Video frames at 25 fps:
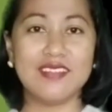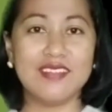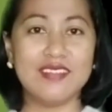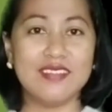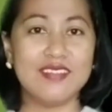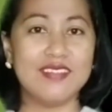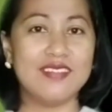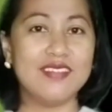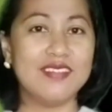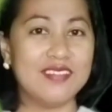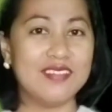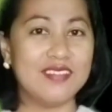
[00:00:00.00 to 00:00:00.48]

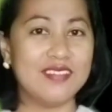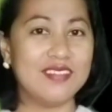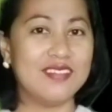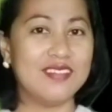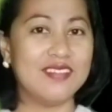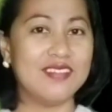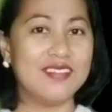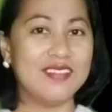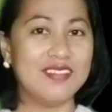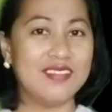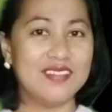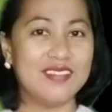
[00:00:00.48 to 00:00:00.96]

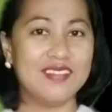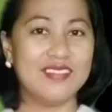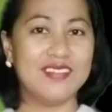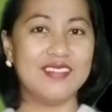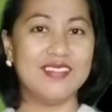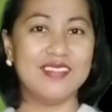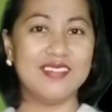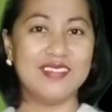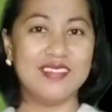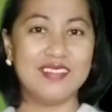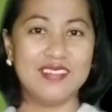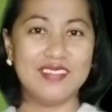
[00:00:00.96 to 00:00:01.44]

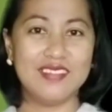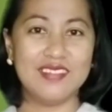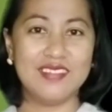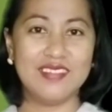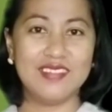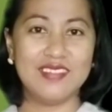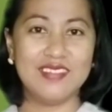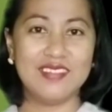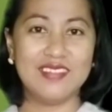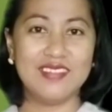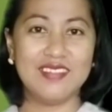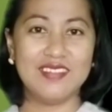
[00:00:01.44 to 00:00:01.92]

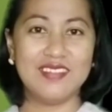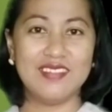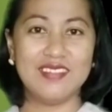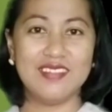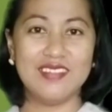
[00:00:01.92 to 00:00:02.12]
No one is speaking in this clip.